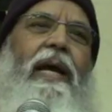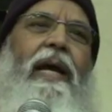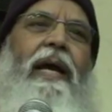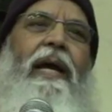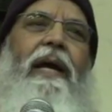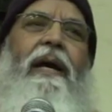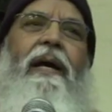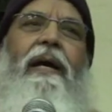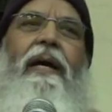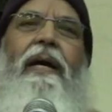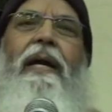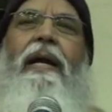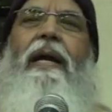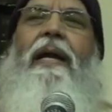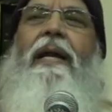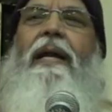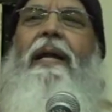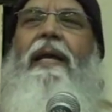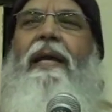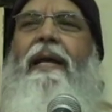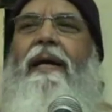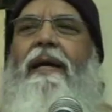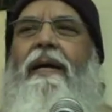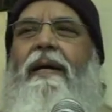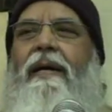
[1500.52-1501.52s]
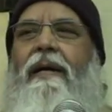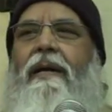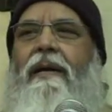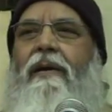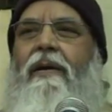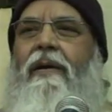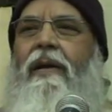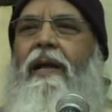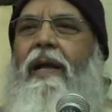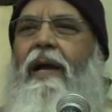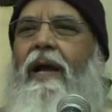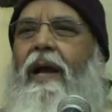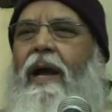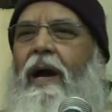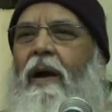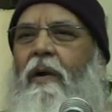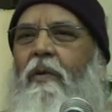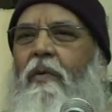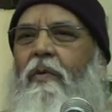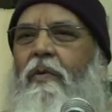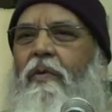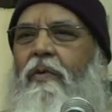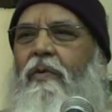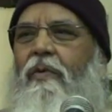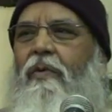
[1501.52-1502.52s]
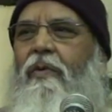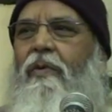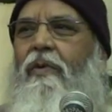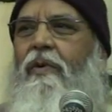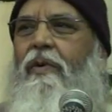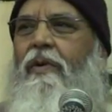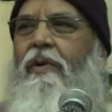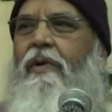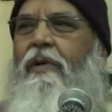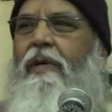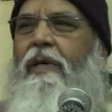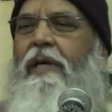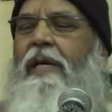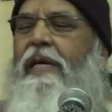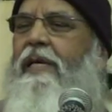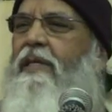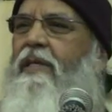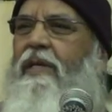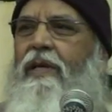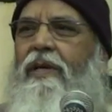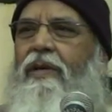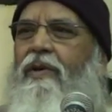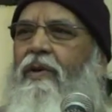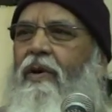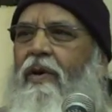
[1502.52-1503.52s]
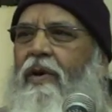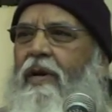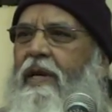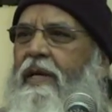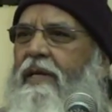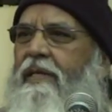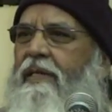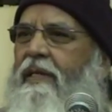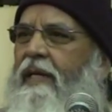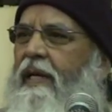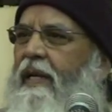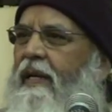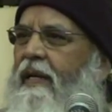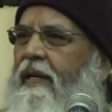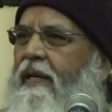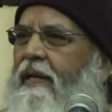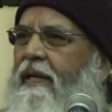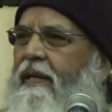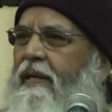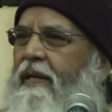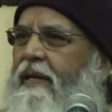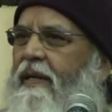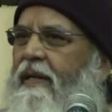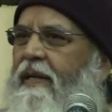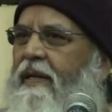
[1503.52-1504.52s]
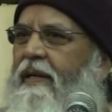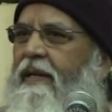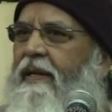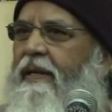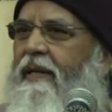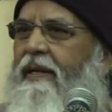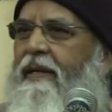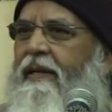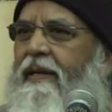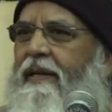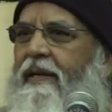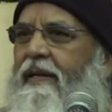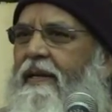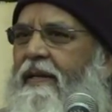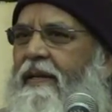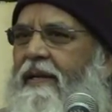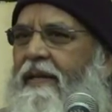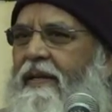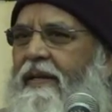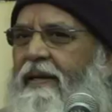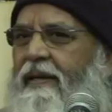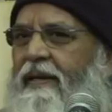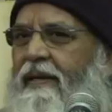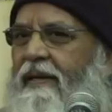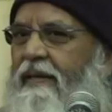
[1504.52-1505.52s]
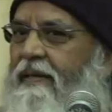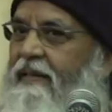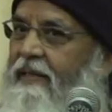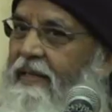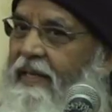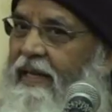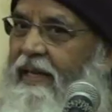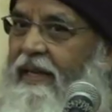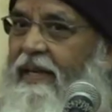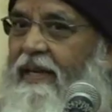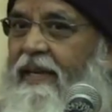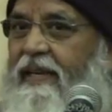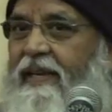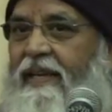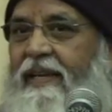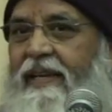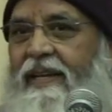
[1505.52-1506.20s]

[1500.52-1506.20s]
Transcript: a, a deer or a cow, is it not a sin? See?